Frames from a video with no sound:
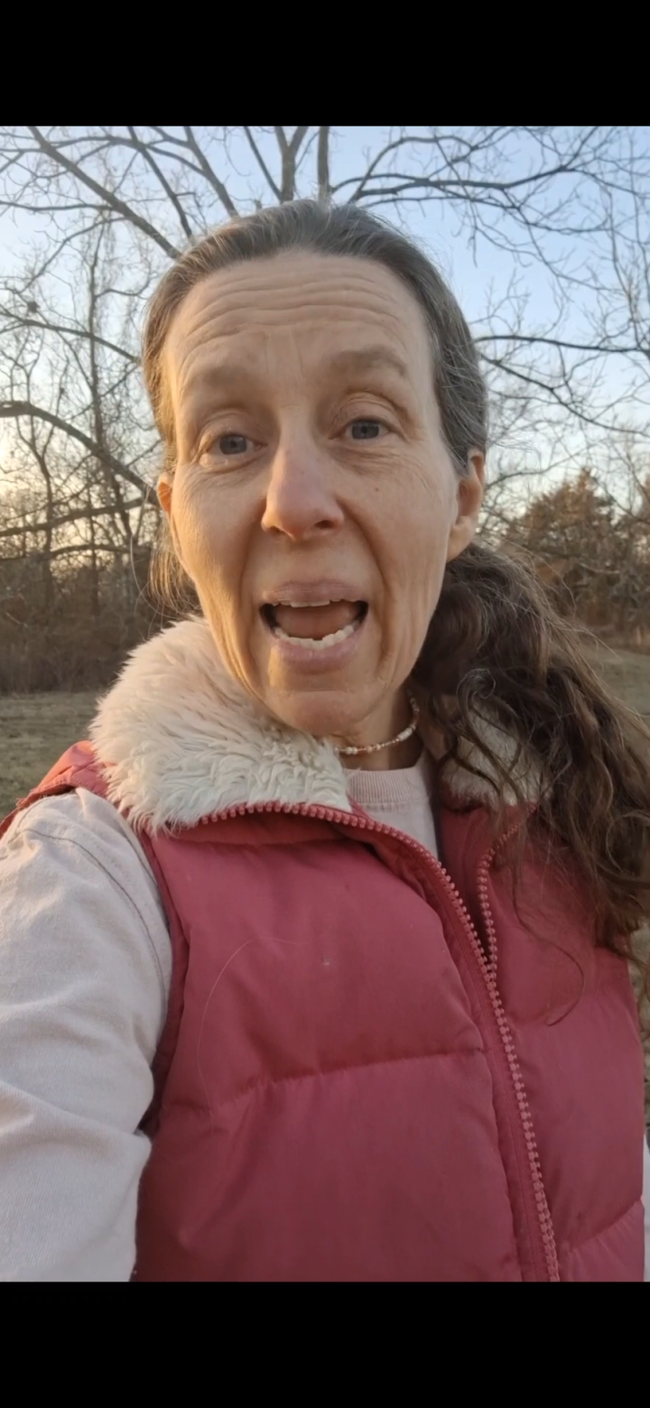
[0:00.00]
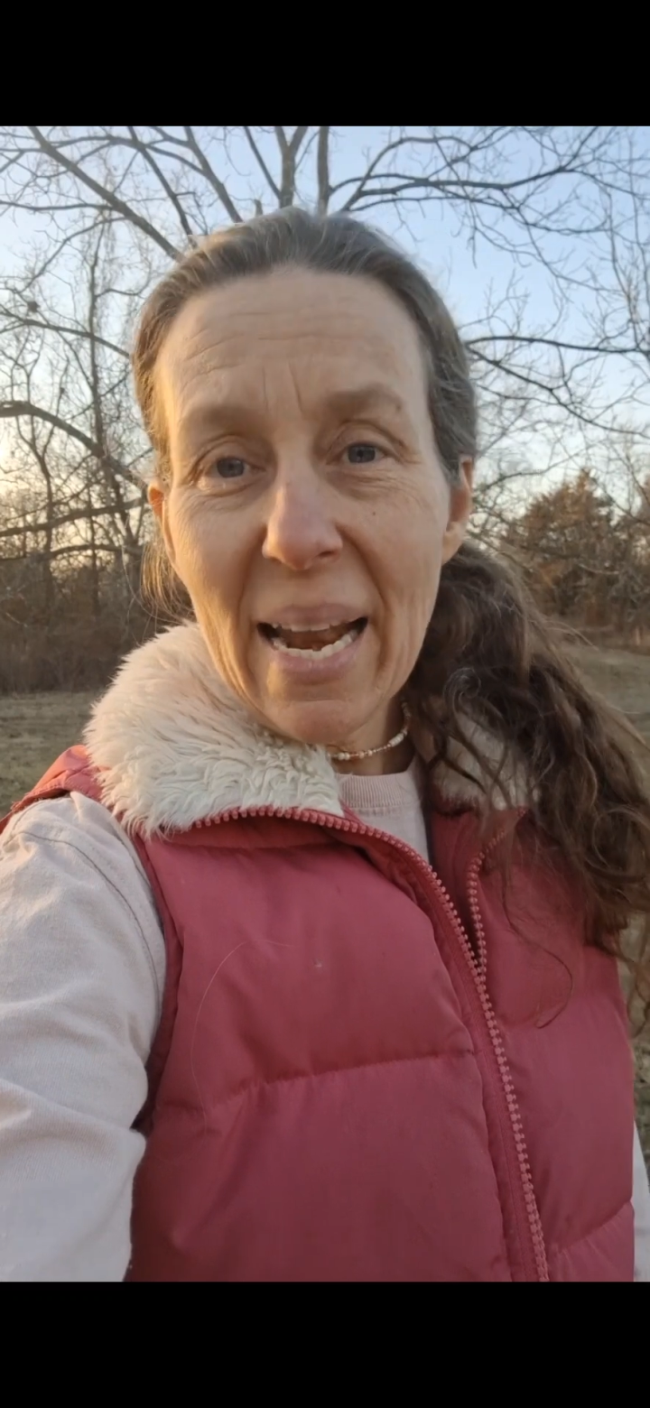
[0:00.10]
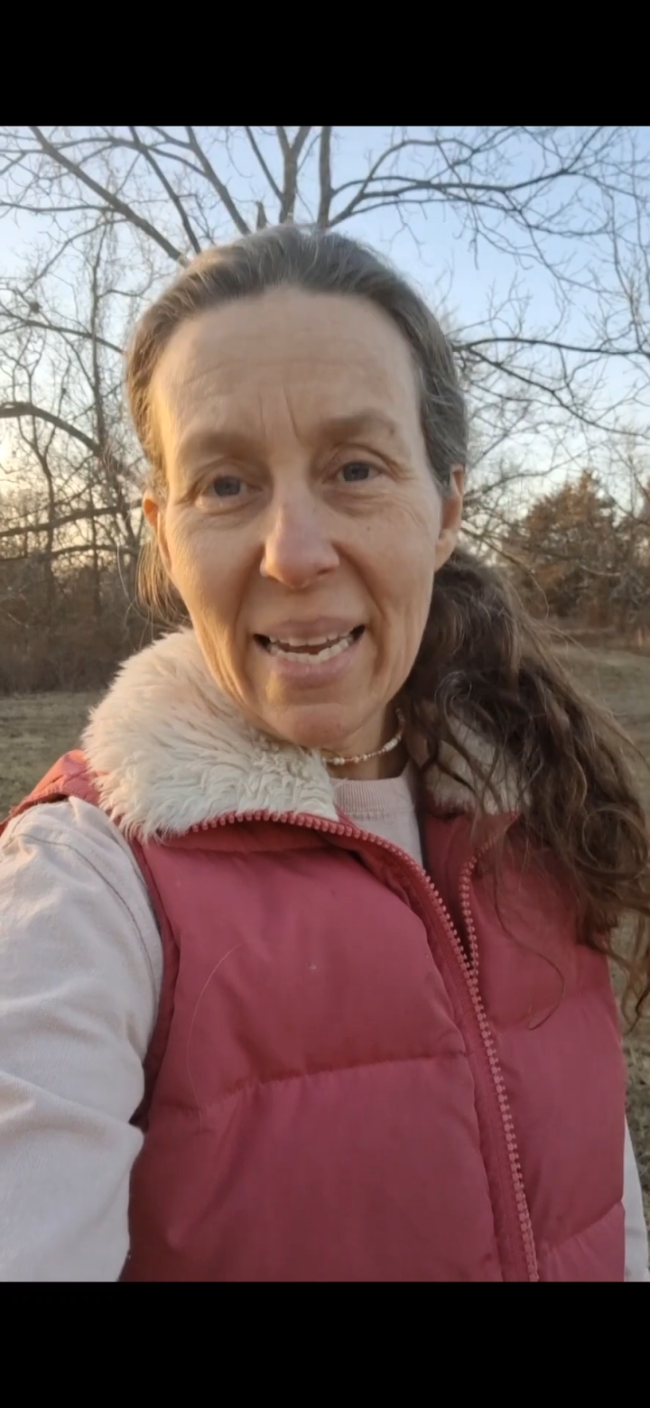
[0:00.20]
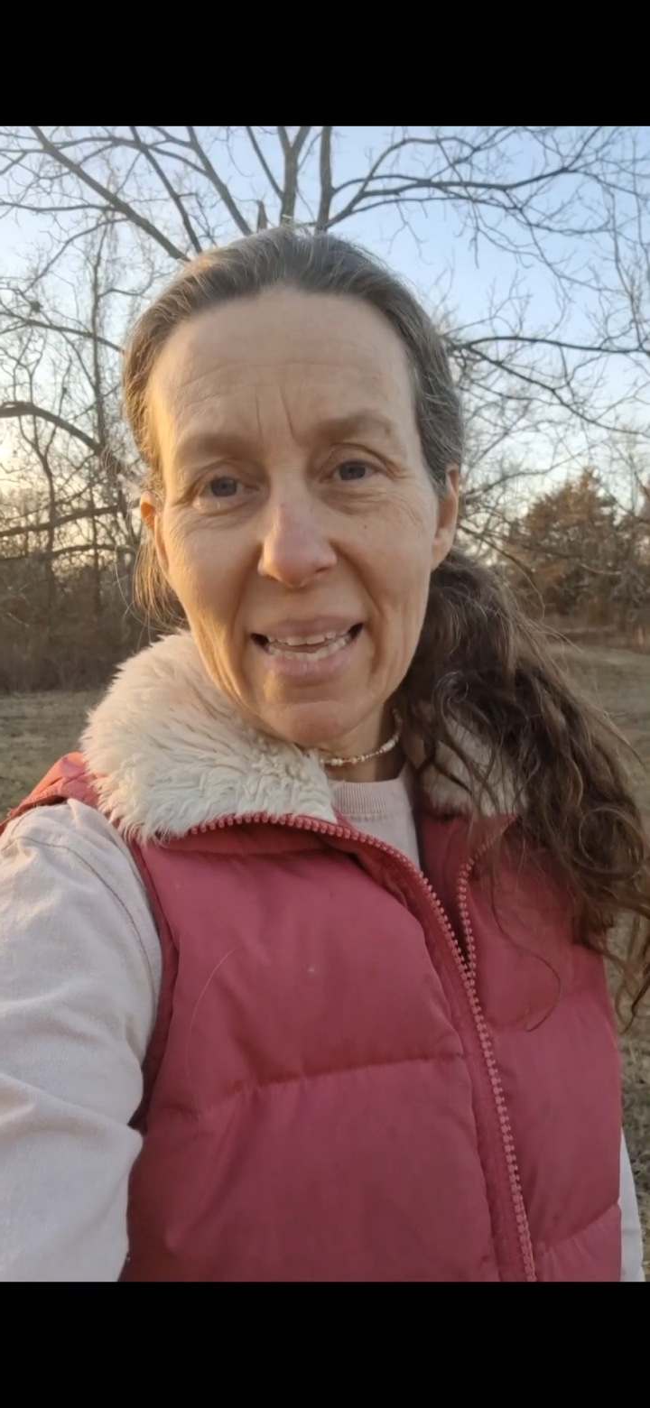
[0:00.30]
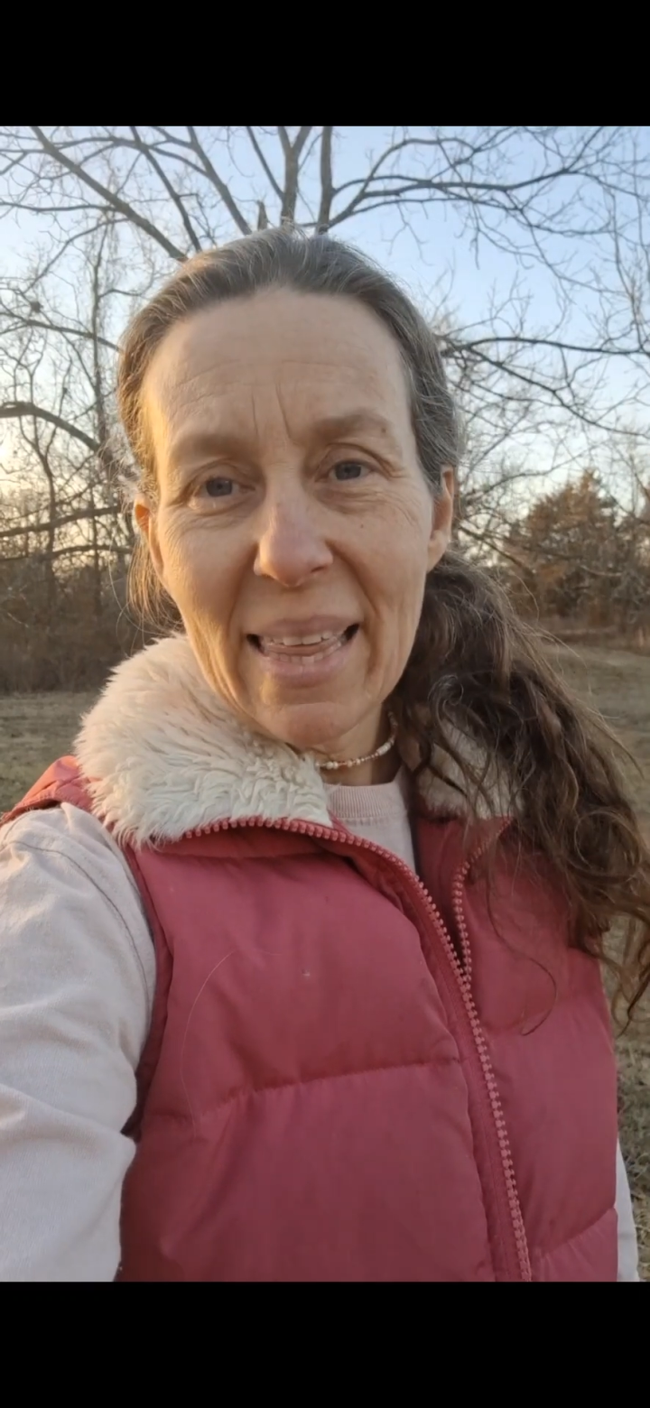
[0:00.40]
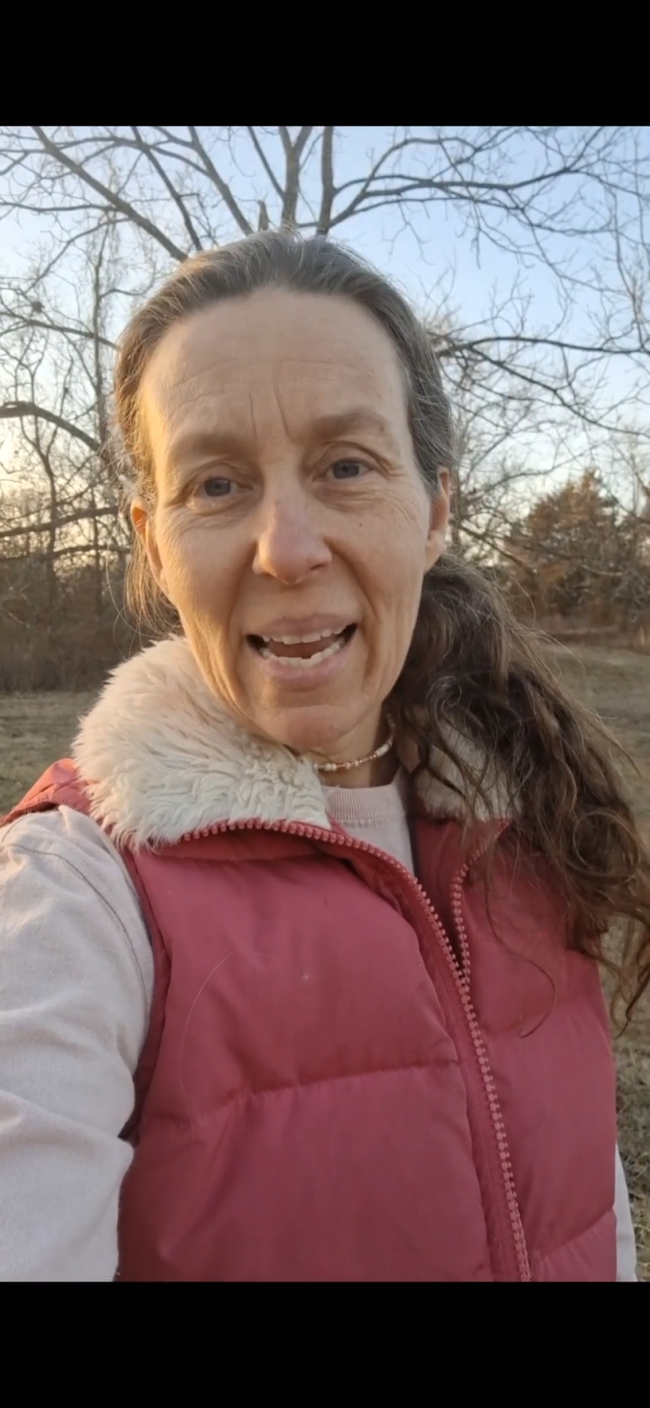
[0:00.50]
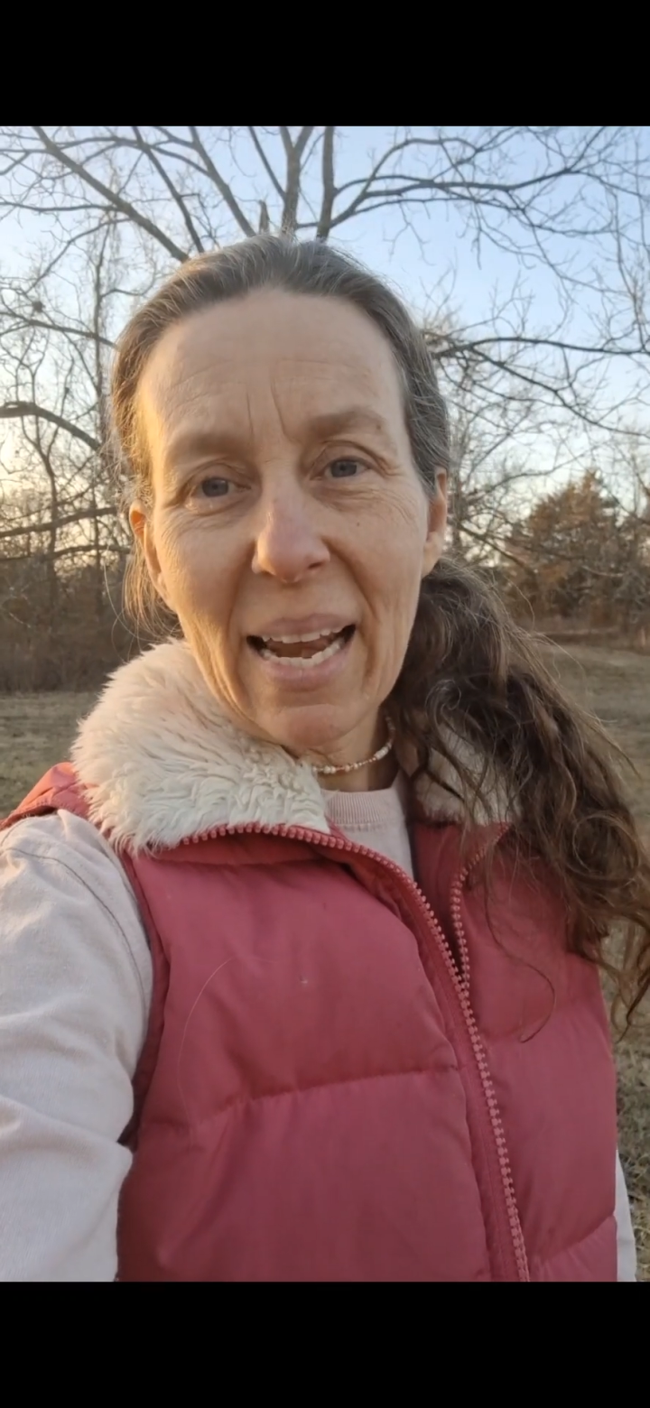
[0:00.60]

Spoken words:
anything,